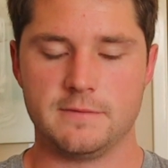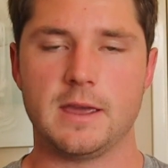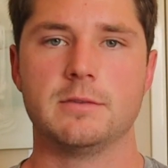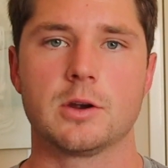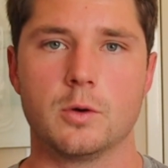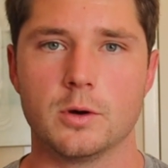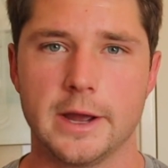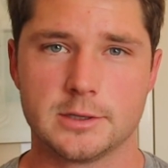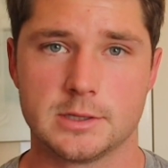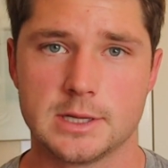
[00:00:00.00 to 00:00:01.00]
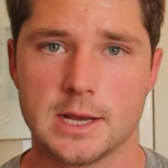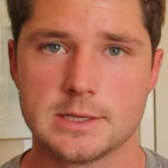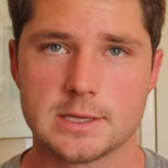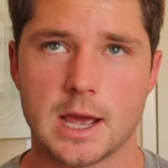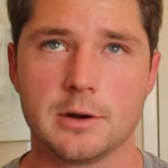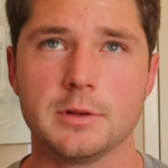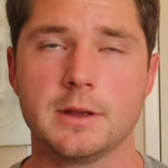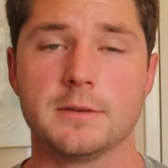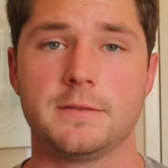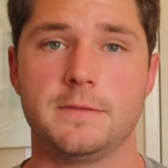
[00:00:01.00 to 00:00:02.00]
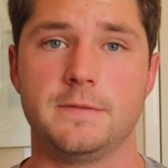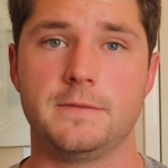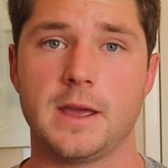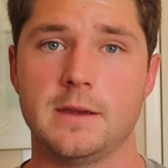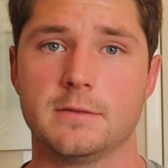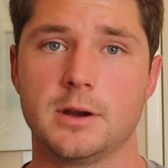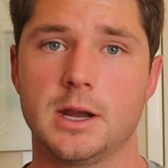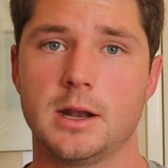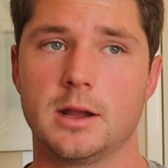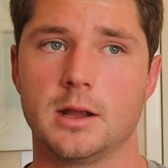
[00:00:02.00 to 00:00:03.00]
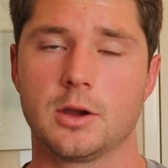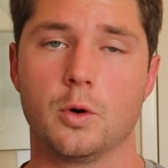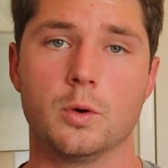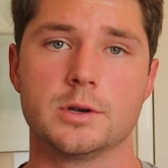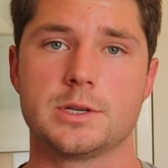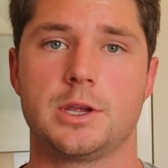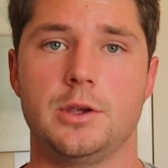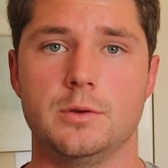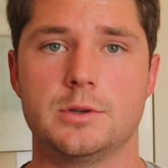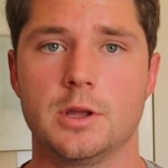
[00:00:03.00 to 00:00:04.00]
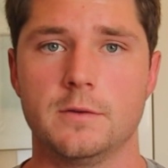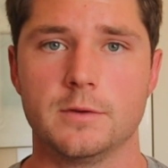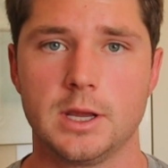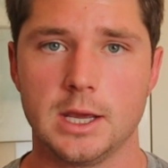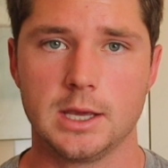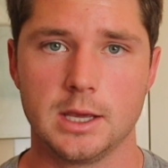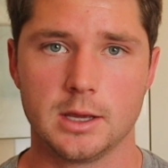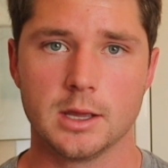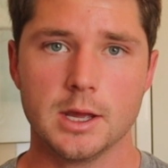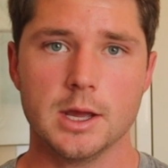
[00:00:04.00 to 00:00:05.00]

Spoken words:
Favorite core exercises, I don't really have a favorite. Core is huge though for kicking.